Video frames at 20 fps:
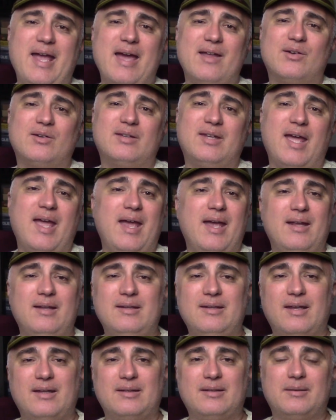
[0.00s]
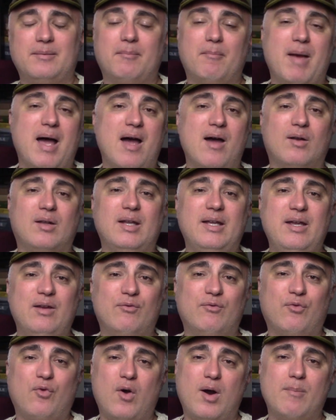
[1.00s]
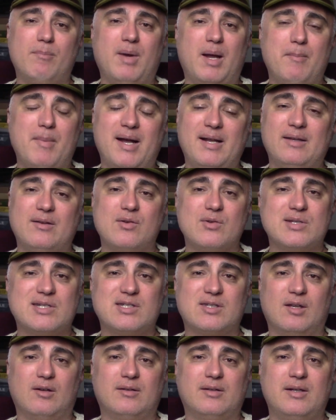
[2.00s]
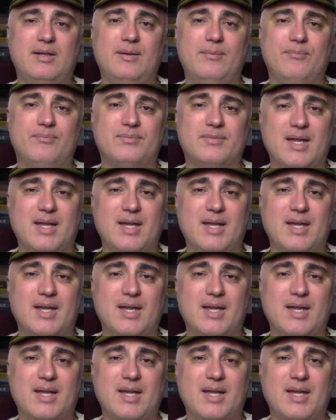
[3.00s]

entertained and mildly informed by my little story.